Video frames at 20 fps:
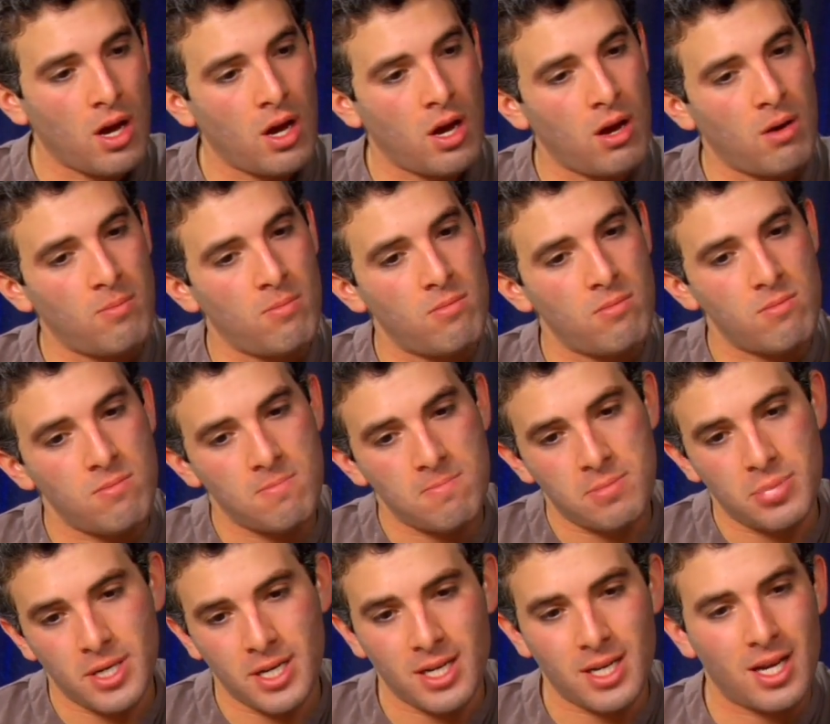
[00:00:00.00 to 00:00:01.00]
Mm-hmm.
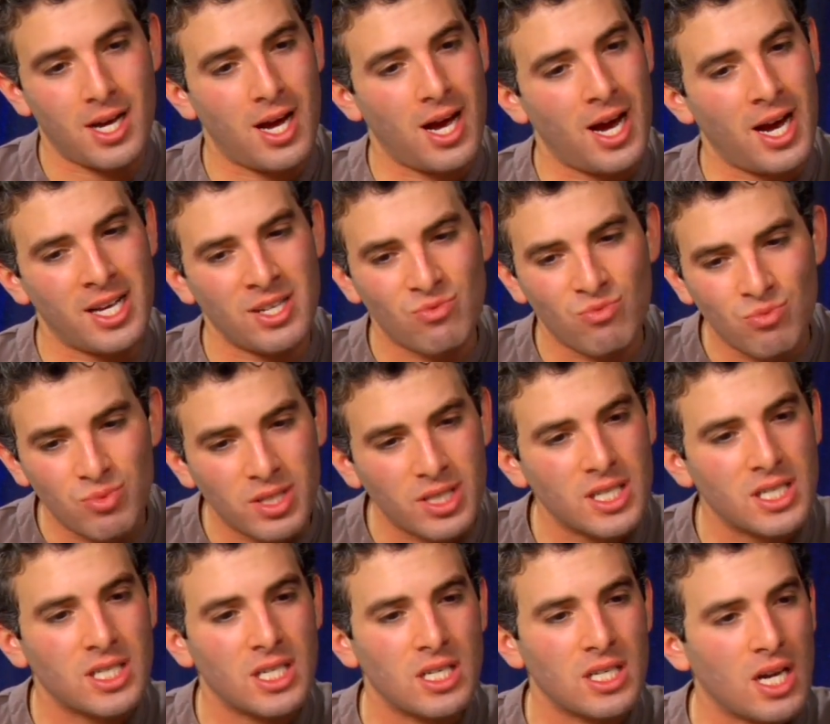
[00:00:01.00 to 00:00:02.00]
But I
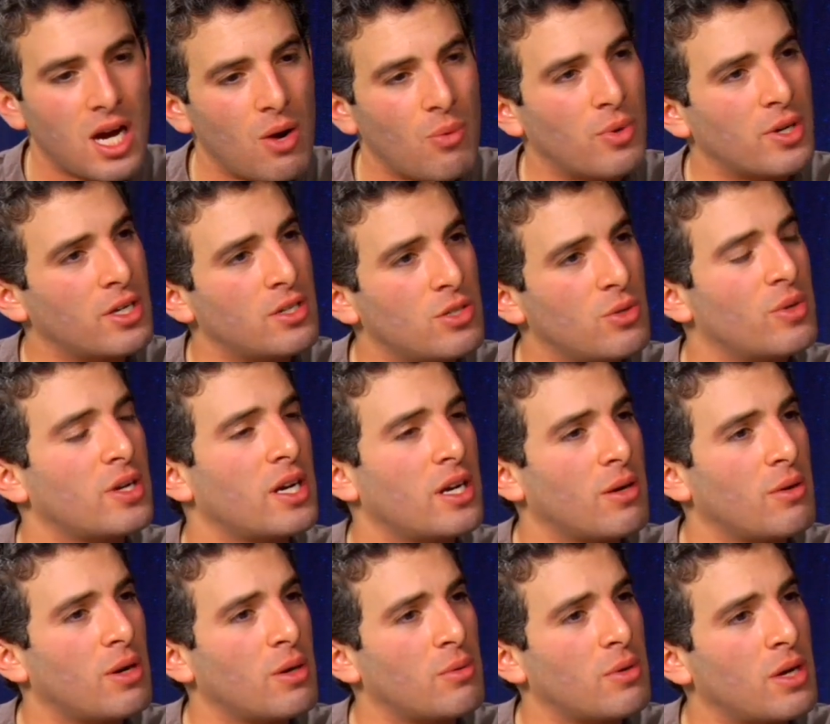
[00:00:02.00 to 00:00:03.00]
really did not want to do it, and
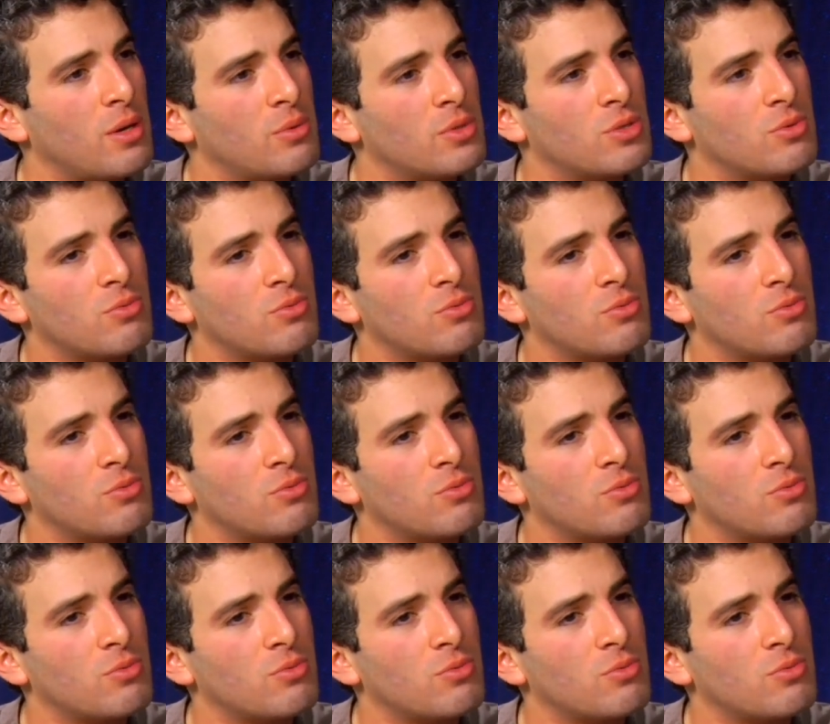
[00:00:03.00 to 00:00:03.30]
I